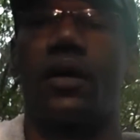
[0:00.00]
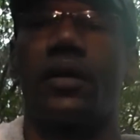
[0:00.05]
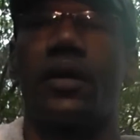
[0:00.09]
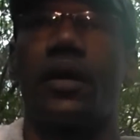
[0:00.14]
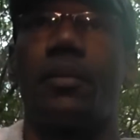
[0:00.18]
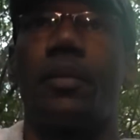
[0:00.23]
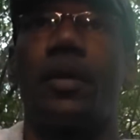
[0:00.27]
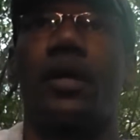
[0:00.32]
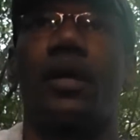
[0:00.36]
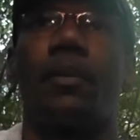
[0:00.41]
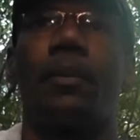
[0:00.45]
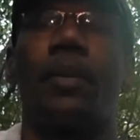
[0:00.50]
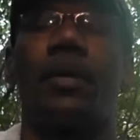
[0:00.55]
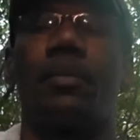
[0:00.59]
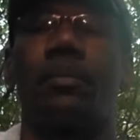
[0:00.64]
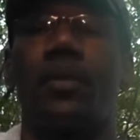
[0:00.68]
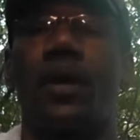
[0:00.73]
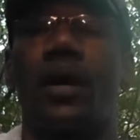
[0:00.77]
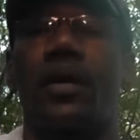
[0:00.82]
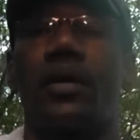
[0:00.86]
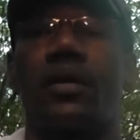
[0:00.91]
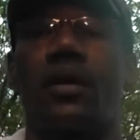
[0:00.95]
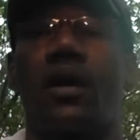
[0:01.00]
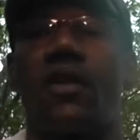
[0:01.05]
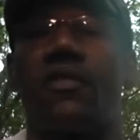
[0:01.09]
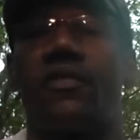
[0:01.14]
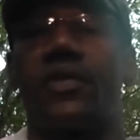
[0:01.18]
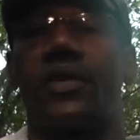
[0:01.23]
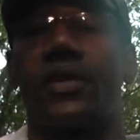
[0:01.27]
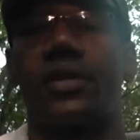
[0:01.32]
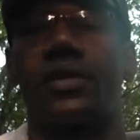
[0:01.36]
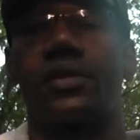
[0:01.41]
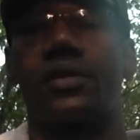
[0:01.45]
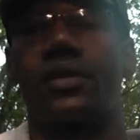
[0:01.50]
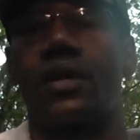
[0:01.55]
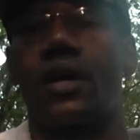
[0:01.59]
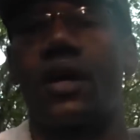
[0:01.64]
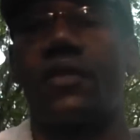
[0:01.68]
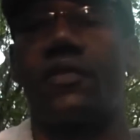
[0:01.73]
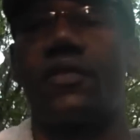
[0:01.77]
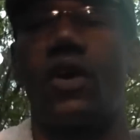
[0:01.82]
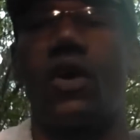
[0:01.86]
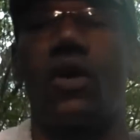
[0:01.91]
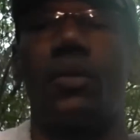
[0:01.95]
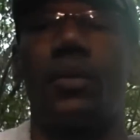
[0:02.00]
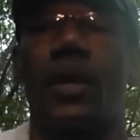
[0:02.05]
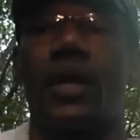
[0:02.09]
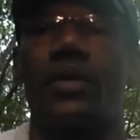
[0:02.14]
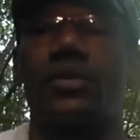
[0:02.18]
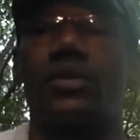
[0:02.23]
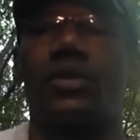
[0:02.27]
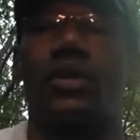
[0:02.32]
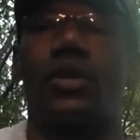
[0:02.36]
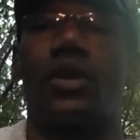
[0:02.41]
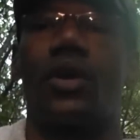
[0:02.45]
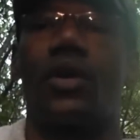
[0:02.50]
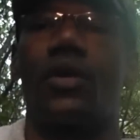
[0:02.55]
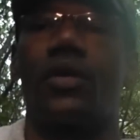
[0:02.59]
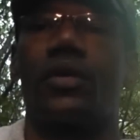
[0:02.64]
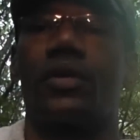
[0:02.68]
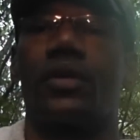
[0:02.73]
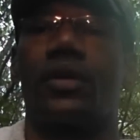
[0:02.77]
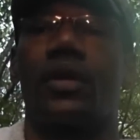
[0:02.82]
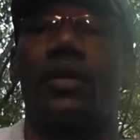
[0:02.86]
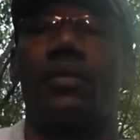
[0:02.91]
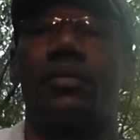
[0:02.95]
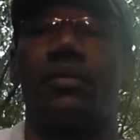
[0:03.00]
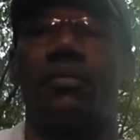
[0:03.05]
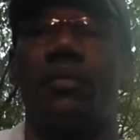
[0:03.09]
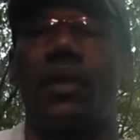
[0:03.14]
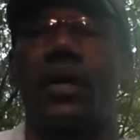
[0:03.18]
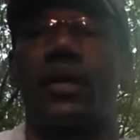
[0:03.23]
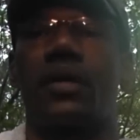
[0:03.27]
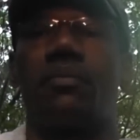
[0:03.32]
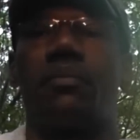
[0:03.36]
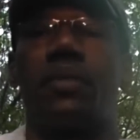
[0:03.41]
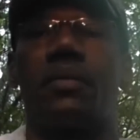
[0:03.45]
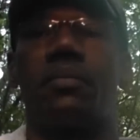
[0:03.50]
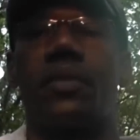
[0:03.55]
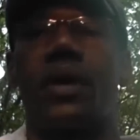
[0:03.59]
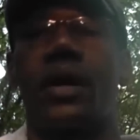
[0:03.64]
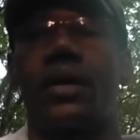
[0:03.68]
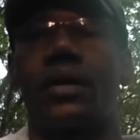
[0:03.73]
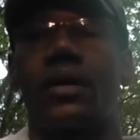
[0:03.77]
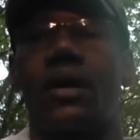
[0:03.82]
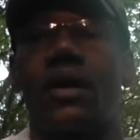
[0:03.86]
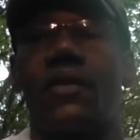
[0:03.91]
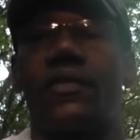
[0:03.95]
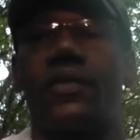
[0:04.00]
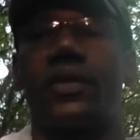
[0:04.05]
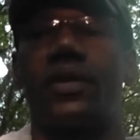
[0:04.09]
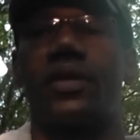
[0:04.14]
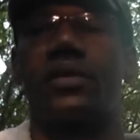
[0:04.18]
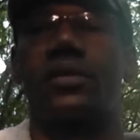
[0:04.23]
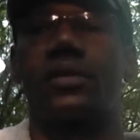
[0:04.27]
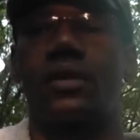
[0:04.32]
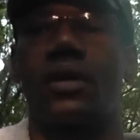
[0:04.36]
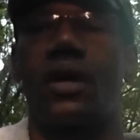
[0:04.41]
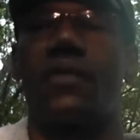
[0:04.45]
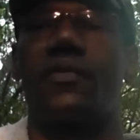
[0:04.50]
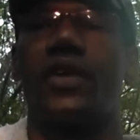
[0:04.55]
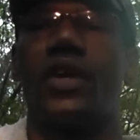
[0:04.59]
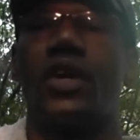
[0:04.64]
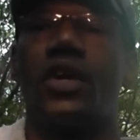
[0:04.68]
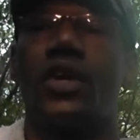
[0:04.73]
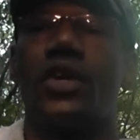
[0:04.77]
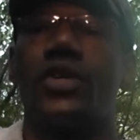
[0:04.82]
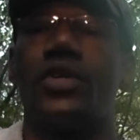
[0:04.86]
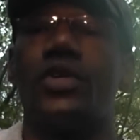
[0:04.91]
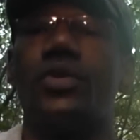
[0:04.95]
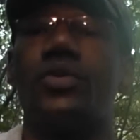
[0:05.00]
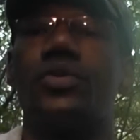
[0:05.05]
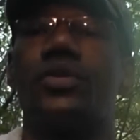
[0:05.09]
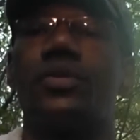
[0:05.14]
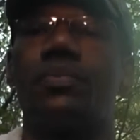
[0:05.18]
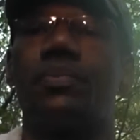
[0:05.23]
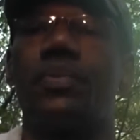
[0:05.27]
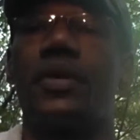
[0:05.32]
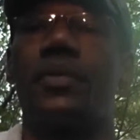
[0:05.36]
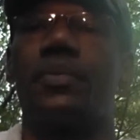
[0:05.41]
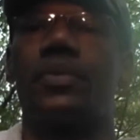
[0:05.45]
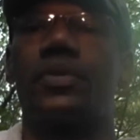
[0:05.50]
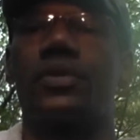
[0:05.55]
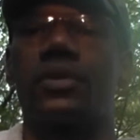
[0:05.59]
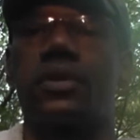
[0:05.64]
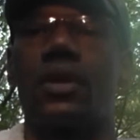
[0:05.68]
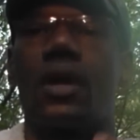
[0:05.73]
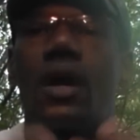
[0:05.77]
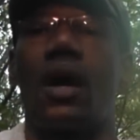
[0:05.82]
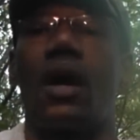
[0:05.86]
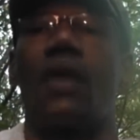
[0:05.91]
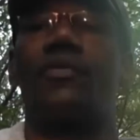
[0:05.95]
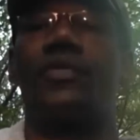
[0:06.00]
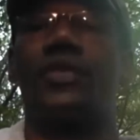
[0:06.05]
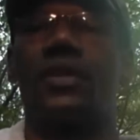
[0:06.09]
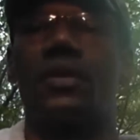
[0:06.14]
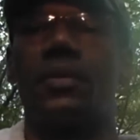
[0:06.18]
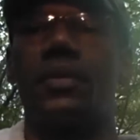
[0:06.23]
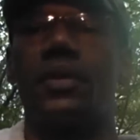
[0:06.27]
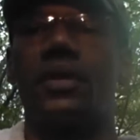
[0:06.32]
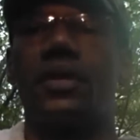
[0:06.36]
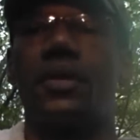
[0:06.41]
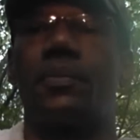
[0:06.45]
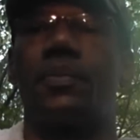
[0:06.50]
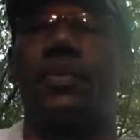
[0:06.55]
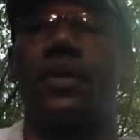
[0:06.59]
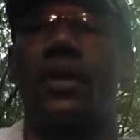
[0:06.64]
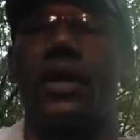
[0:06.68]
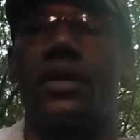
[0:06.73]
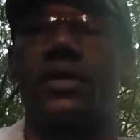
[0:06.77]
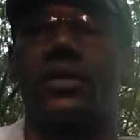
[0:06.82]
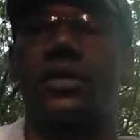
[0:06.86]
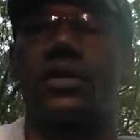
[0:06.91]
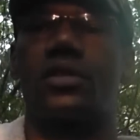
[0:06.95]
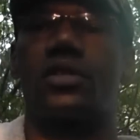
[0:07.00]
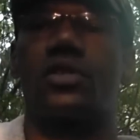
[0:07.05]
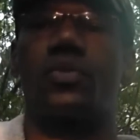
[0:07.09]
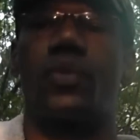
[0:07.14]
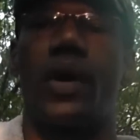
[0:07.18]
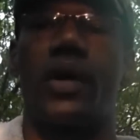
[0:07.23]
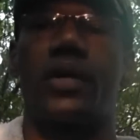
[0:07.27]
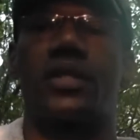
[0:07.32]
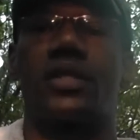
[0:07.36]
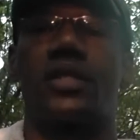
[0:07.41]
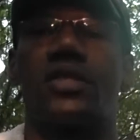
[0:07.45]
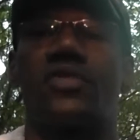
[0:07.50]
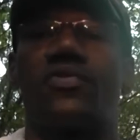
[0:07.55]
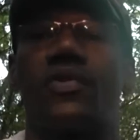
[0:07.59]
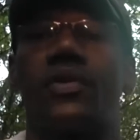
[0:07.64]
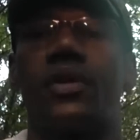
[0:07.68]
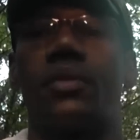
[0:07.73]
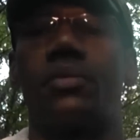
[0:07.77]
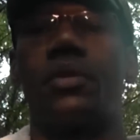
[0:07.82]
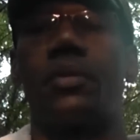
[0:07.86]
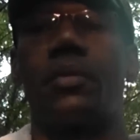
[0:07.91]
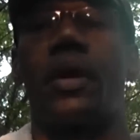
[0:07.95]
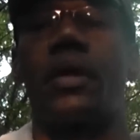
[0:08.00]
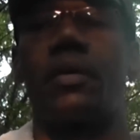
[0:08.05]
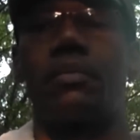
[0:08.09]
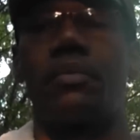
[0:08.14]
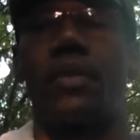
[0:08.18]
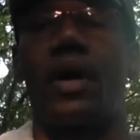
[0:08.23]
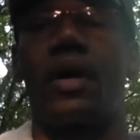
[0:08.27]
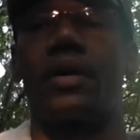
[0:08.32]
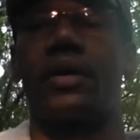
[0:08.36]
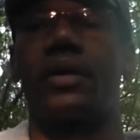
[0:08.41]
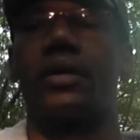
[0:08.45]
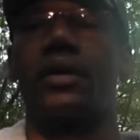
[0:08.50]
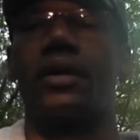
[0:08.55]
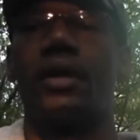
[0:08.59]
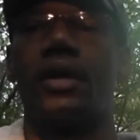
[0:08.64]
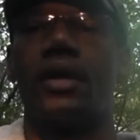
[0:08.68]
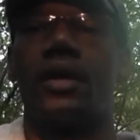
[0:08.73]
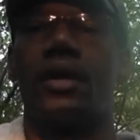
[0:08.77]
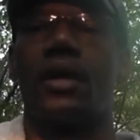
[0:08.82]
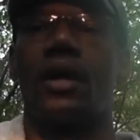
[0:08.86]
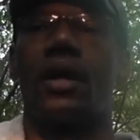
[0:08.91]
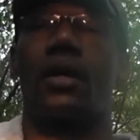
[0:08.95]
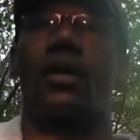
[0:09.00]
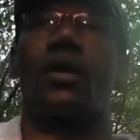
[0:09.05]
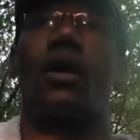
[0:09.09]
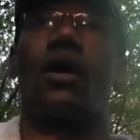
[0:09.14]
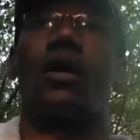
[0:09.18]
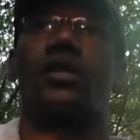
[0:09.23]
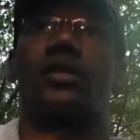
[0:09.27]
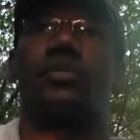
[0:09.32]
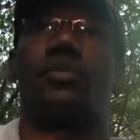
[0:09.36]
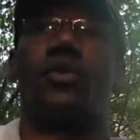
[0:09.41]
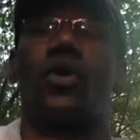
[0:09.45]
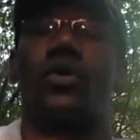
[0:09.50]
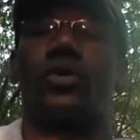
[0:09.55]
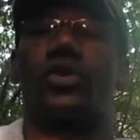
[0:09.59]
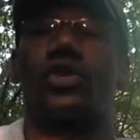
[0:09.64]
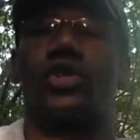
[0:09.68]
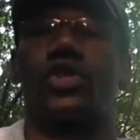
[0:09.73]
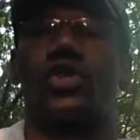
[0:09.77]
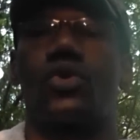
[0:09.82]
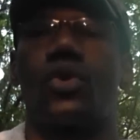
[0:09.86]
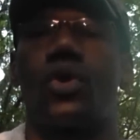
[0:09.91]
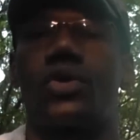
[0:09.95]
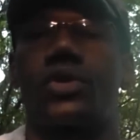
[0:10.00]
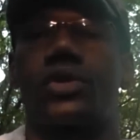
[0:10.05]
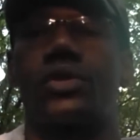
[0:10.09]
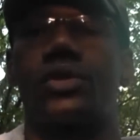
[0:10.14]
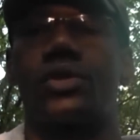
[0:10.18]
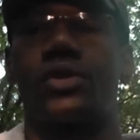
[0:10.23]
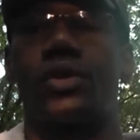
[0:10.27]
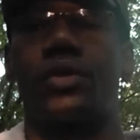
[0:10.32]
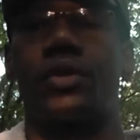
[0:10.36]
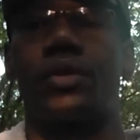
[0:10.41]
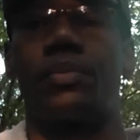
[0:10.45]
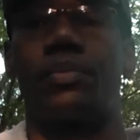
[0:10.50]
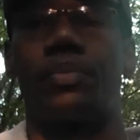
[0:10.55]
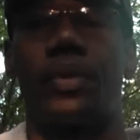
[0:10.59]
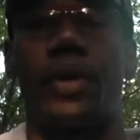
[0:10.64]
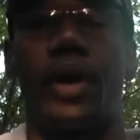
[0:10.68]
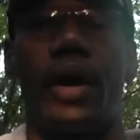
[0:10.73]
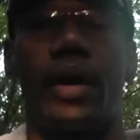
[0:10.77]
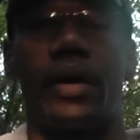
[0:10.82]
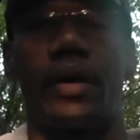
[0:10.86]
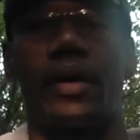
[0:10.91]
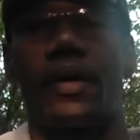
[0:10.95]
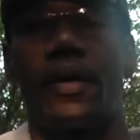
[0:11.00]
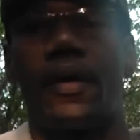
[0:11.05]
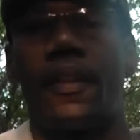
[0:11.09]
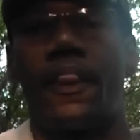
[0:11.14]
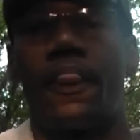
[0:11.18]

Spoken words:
they're making big money off of this stuff. Homeland Security, they're making big money off of this stuff, using people's love to manipulate situations for them to make money and cause more distortions on the planet.